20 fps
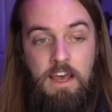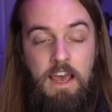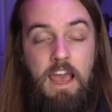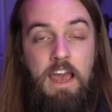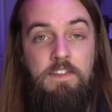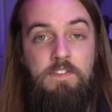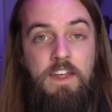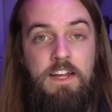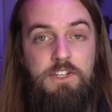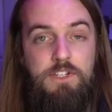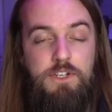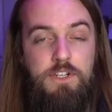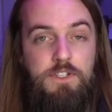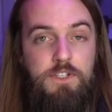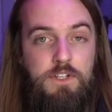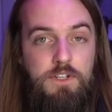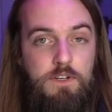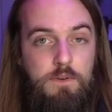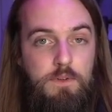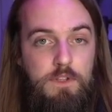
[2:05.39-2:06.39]
And that's just
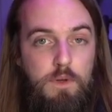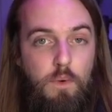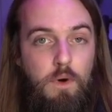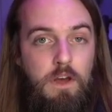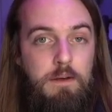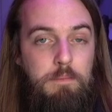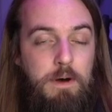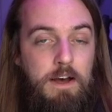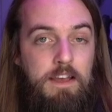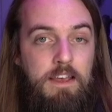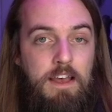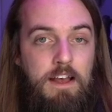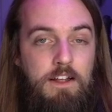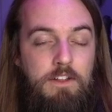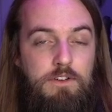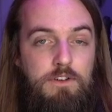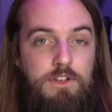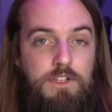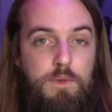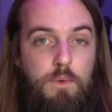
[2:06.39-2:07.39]
to do with the way Pie
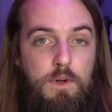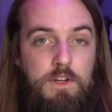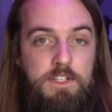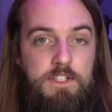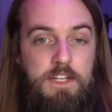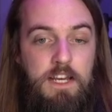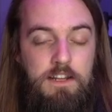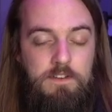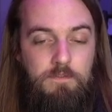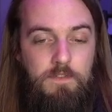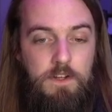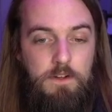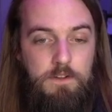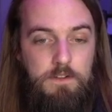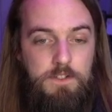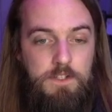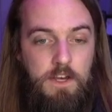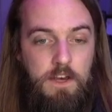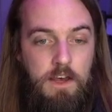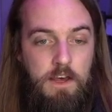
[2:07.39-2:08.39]
Calendar stores date
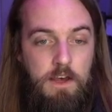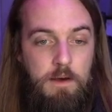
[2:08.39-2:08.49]
fields,